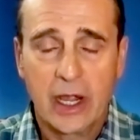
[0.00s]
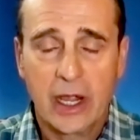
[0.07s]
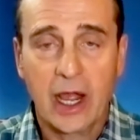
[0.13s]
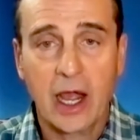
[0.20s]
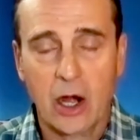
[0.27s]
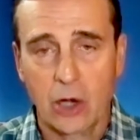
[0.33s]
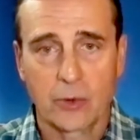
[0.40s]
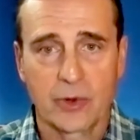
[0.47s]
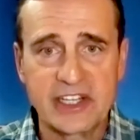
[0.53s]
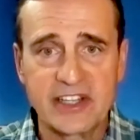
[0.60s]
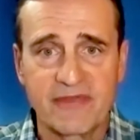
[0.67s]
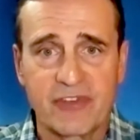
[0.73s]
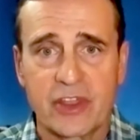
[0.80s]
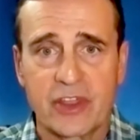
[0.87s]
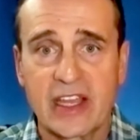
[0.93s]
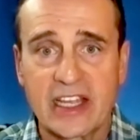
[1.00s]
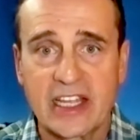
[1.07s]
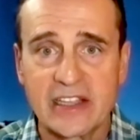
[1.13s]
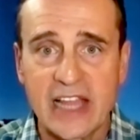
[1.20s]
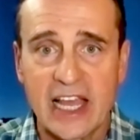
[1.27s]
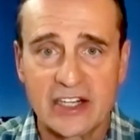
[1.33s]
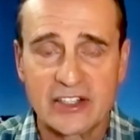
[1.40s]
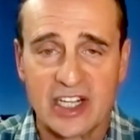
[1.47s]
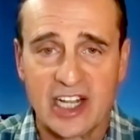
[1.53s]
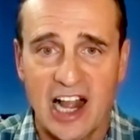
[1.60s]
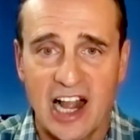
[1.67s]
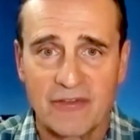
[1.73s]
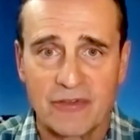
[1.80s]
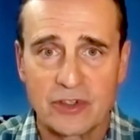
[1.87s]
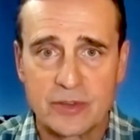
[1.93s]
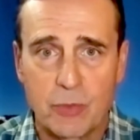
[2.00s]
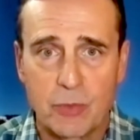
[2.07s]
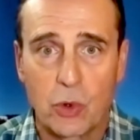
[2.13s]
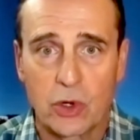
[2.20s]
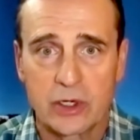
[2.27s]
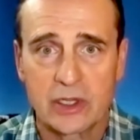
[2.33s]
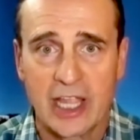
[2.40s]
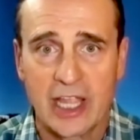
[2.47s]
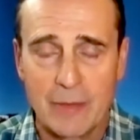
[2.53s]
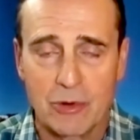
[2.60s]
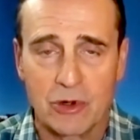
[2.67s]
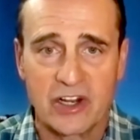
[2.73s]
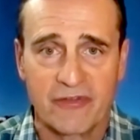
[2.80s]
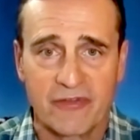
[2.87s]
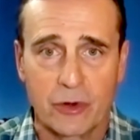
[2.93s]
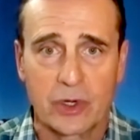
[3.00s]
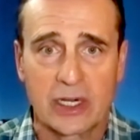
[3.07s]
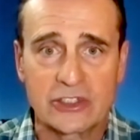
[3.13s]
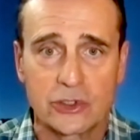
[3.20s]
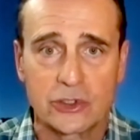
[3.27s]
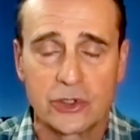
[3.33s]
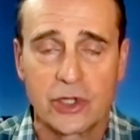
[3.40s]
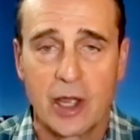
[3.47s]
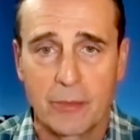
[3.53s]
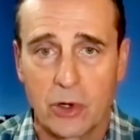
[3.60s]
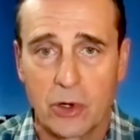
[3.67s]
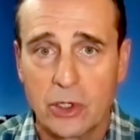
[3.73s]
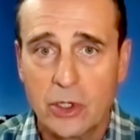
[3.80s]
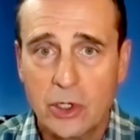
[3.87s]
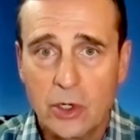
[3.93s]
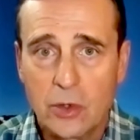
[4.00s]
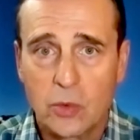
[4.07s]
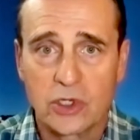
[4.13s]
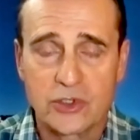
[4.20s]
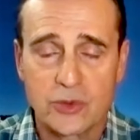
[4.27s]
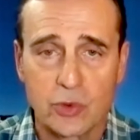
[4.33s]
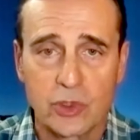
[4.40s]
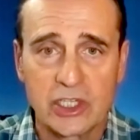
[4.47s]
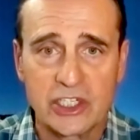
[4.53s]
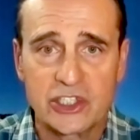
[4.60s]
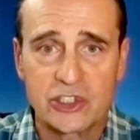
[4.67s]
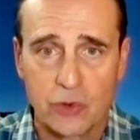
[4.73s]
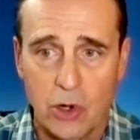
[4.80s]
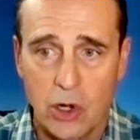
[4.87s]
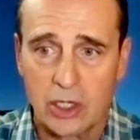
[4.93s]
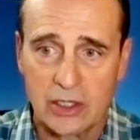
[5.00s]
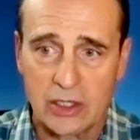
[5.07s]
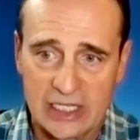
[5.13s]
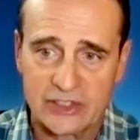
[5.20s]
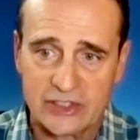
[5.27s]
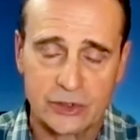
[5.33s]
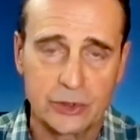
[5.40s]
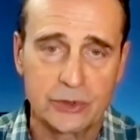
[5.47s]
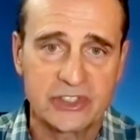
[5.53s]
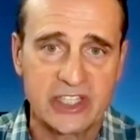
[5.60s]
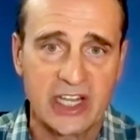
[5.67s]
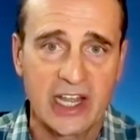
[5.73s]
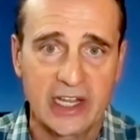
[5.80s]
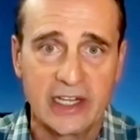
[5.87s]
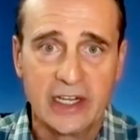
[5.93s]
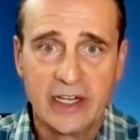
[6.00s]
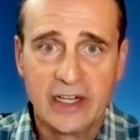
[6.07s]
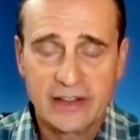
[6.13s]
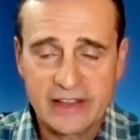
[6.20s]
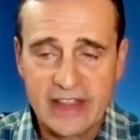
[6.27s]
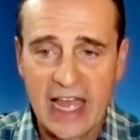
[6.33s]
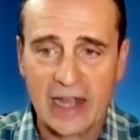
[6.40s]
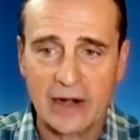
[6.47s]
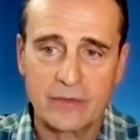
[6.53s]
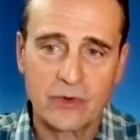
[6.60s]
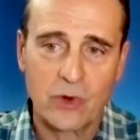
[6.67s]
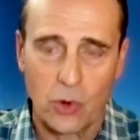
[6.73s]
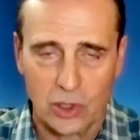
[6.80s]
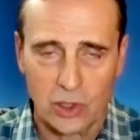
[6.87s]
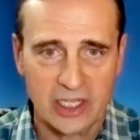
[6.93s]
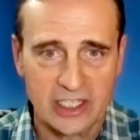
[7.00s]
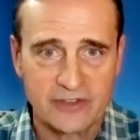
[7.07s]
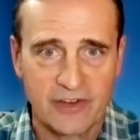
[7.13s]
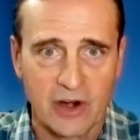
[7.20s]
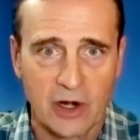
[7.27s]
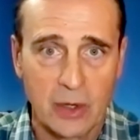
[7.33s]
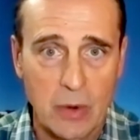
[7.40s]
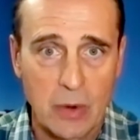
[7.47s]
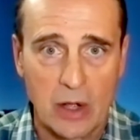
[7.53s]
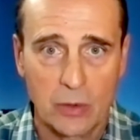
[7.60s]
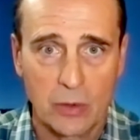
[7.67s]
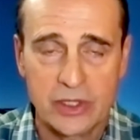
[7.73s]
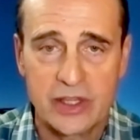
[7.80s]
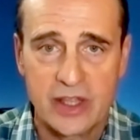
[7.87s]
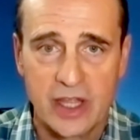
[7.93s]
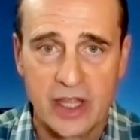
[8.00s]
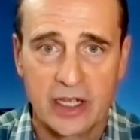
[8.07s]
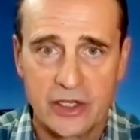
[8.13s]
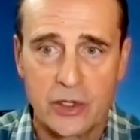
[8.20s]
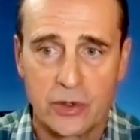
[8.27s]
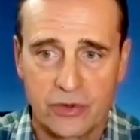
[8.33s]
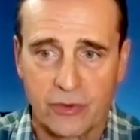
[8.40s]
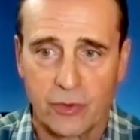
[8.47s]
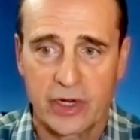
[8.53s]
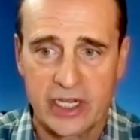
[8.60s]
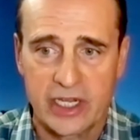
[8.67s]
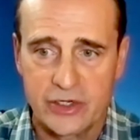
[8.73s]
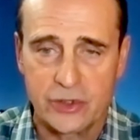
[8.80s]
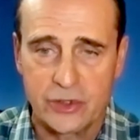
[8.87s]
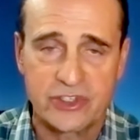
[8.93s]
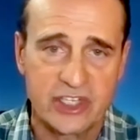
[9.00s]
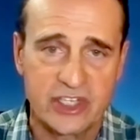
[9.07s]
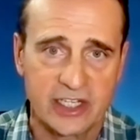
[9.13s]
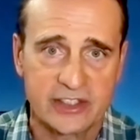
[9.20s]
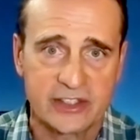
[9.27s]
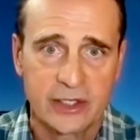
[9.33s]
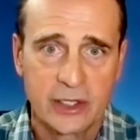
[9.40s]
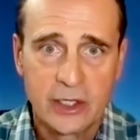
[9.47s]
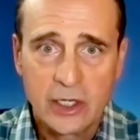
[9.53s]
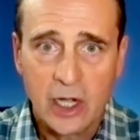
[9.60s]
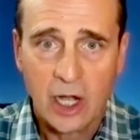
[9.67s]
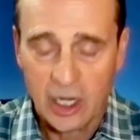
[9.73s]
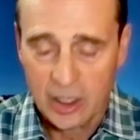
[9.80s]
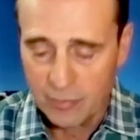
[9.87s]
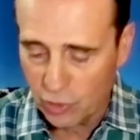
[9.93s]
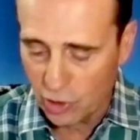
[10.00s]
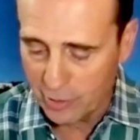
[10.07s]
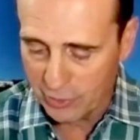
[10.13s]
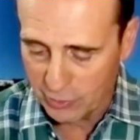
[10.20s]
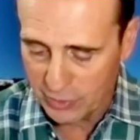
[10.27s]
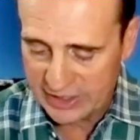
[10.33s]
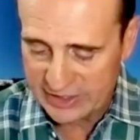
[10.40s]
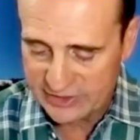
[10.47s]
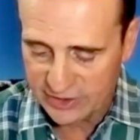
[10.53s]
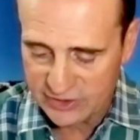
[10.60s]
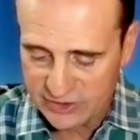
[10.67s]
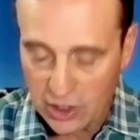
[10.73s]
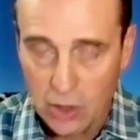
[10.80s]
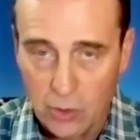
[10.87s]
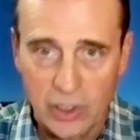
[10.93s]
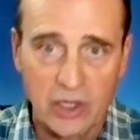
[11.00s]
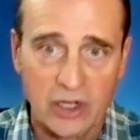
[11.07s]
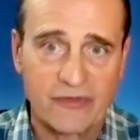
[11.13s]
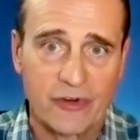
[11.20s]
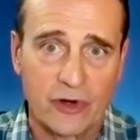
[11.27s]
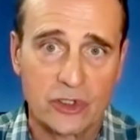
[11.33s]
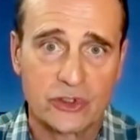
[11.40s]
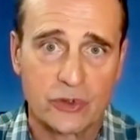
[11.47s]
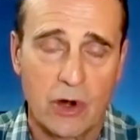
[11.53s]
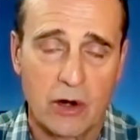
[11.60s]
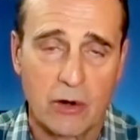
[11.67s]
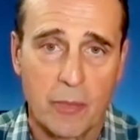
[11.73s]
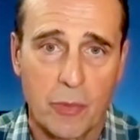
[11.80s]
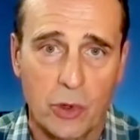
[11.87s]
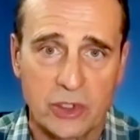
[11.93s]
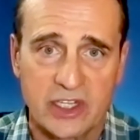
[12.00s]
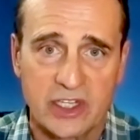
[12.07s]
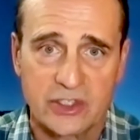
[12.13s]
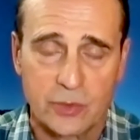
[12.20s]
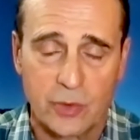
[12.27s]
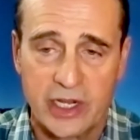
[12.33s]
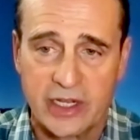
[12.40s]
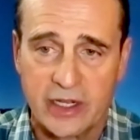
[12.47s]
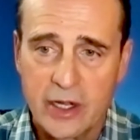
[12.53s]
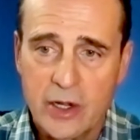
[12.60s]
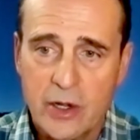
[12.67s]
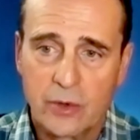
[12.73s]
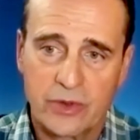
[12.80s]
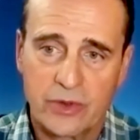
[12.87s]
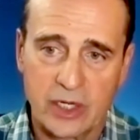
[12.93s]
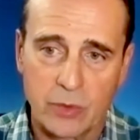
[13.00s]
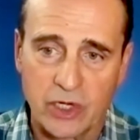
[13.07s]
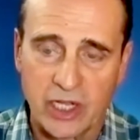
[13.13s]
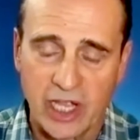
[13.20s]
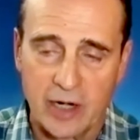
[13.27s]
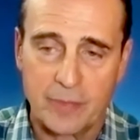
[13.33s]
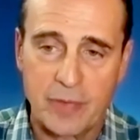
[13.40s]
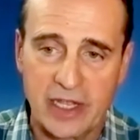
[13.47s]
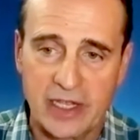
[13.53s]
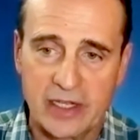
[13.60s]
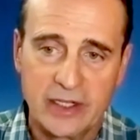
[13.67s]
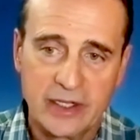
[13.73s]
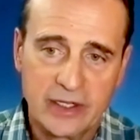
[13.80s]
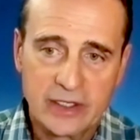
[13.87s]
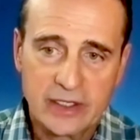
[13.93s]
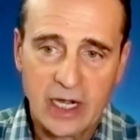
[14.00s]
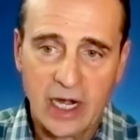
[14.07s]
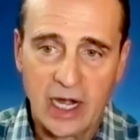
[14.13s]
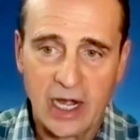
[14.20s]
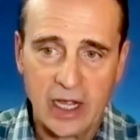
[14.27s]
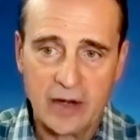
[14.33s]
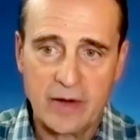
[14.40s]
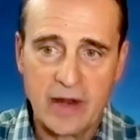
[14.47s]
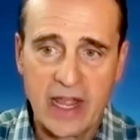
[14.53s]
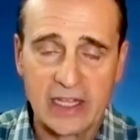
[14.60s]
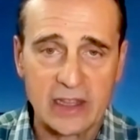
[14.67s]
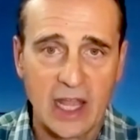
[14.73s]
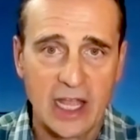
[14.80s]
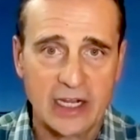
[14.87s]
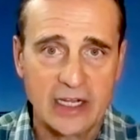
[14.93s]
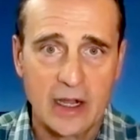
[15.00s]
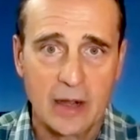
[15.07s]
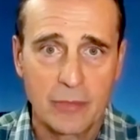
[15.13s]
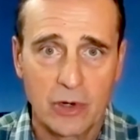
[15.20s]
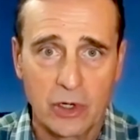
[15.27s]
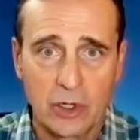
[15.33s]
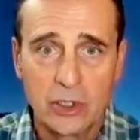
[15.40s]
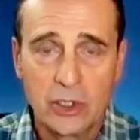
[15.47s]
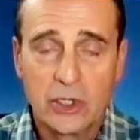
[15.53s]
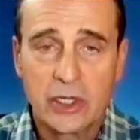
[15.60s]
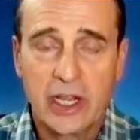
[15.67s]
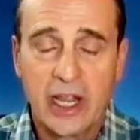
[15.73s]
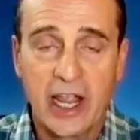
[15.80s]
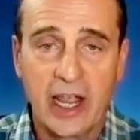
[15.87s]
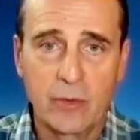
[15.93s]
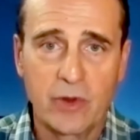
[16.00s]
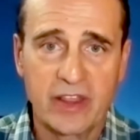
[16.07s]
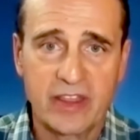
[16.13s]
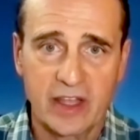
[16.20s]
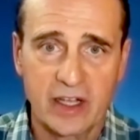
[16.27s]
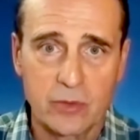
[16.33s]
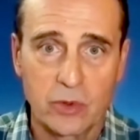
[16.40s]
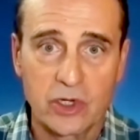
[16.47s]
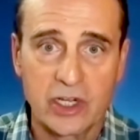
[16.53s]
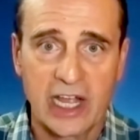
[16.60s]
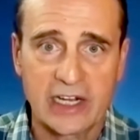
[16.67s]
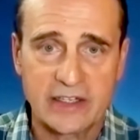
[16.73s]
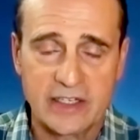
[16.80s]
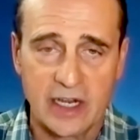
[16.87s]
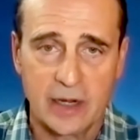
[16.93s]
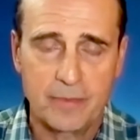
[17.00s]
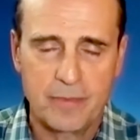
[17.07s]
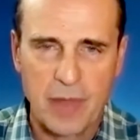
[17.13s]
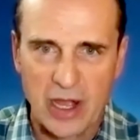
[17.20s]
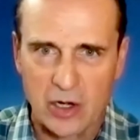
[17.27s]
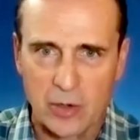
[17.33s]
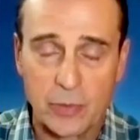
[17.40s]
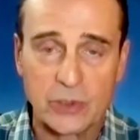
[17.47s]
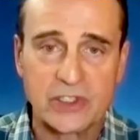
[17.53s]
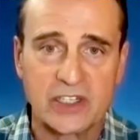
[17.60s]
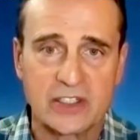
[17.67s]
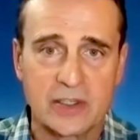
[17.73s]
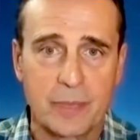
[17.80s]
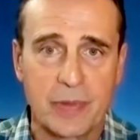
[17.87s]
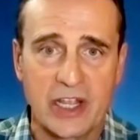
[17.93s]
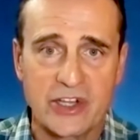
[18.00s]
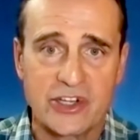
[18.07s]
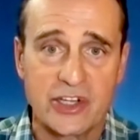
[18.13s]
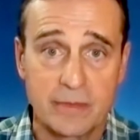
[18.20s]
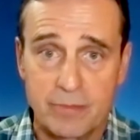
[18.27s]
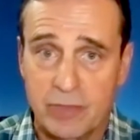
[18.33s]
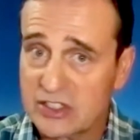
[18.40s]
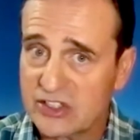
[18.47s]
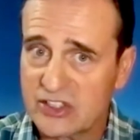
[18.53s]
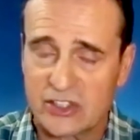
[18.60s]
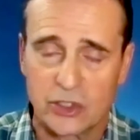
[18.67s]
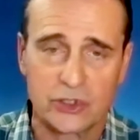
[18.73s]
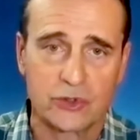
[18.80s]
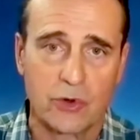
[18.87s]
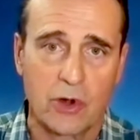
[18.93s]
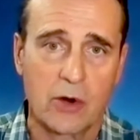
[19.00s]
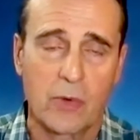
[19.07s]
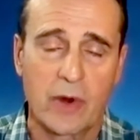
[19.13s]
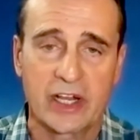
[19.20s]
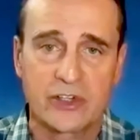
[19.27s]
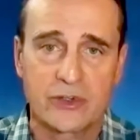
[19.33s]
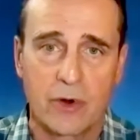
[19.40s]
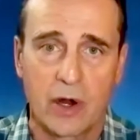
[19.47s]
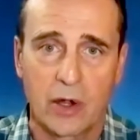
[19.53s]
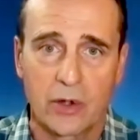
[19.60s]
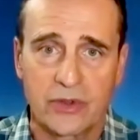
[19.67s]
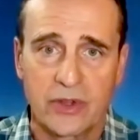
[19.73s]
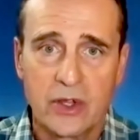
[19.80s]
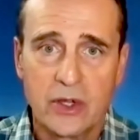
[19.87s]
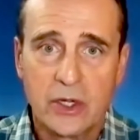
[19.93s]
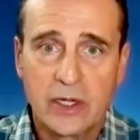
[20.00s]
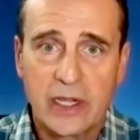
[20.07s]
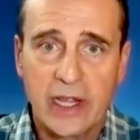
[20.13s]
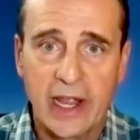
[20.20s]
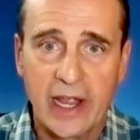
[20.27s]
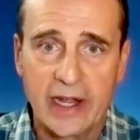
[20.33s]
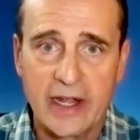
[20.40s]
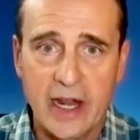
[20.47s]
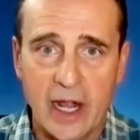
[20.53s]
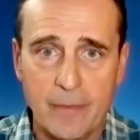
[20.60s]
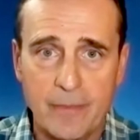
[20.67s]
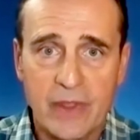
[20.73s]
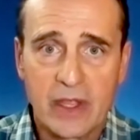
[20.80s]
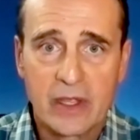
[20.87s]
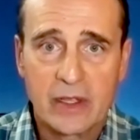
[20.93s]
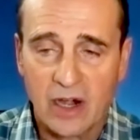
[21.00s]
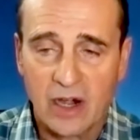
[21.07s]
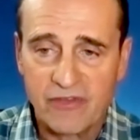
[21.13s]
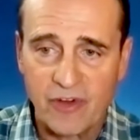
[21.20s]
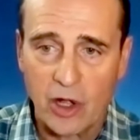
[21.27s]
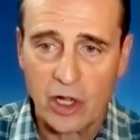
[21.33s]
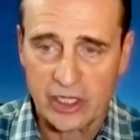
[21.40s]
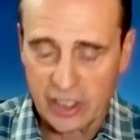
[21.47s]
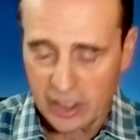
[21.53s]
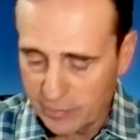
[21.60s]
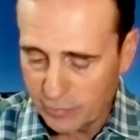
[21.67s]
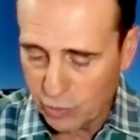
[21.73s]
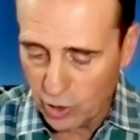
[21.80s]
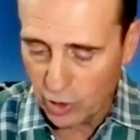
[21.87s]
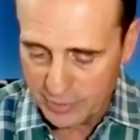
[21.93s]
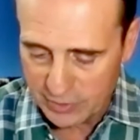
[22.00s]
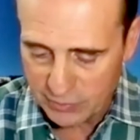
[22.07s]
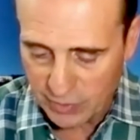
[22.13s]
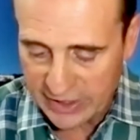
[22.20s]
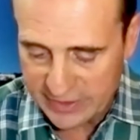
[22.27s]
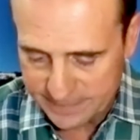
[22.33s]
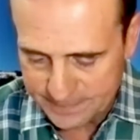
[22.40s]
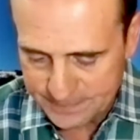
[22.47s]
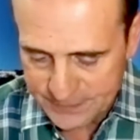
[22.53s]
Our reason for thinking that is a conference board labor differential number was really strong last Tuesday. That correlates very well with U3 and U6 unemployment rates. So we look for a strong report this week. I think we'll get a big headline number, and we think we'll get better participation, but still strong wage growth and a falling unemployment rate.